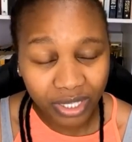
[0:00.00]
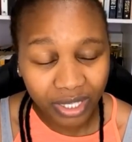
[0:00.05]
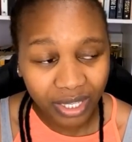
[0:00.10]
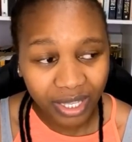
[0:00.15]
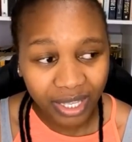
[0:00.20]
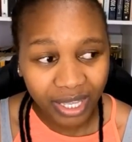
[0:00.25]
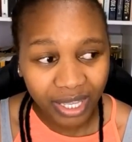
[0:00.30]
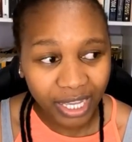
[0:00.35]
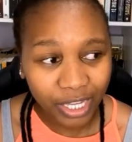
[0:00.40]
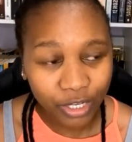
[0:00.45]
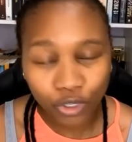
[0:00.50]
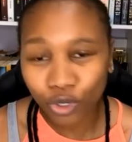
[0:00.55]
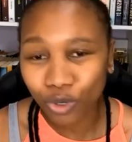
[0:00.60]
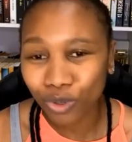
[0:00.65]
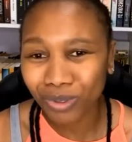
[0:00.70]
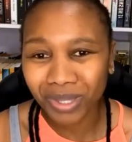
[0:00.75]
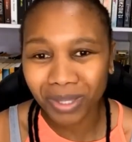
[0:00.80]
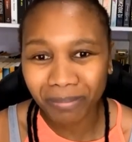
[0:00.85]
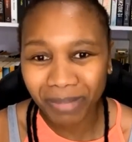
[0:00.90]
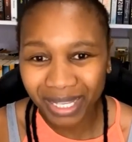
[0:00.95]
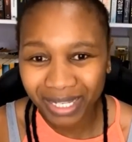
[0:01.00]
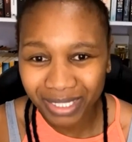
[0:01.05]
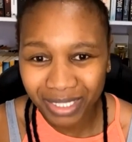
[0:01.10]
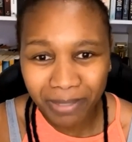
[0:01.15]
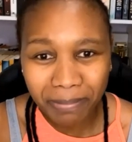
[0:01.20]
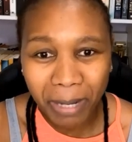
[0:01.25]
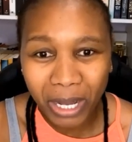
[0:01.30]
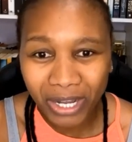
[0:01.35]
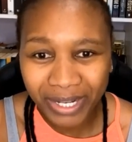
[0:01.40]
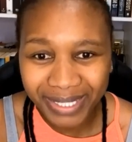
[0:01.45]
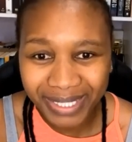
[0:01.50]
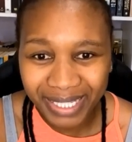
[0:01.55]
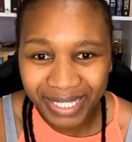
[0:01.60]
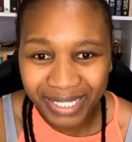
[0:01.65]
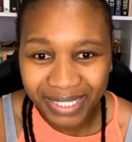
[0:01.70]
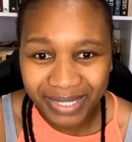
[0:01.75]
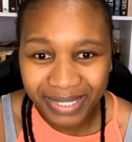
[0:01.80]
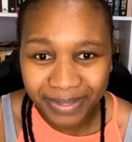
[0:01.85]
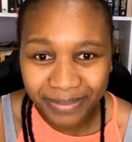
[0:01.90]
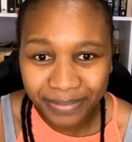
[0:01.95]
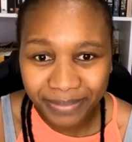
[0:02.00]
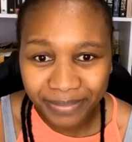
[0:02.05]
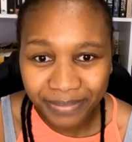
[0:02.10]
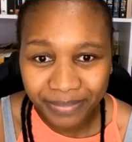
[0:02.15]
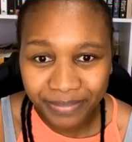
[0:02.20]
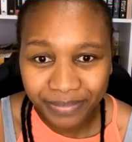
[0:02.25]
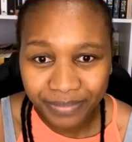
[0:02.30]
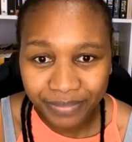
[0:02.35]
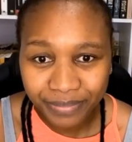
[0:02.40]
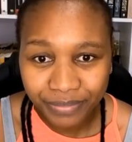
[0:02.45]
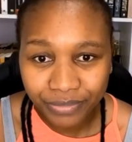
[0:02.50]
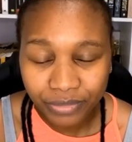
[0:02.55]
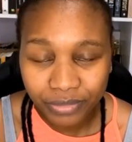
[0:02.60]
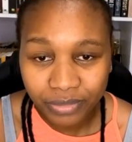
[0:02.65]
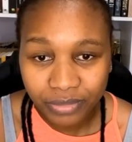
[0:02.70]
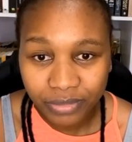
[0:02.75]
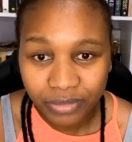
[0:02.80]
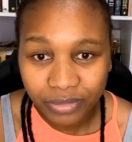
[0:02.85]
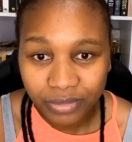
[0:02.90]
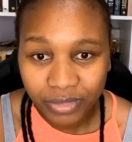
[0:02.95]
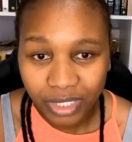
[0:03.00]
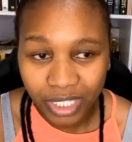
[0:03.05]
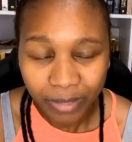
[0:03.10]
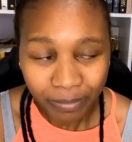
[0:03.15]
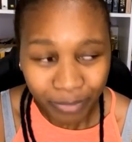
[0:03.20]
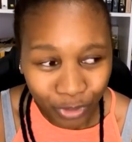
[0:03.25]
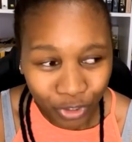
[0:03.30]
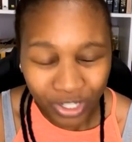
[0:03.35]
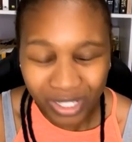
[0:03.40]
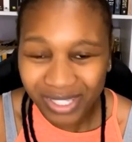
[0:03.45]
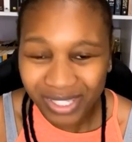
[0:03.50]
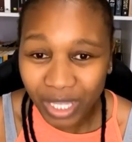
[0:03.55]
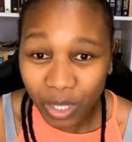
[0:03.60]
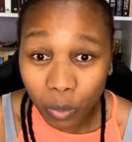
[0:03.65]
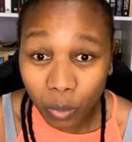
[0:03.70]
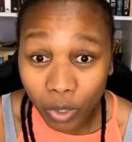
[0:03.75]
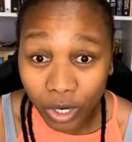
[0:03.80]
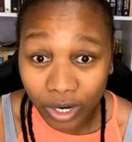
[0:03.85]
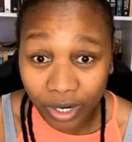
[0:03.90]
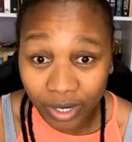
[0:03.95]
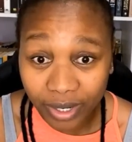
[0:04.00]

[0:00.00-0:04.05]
and call them antibiotics, because they work.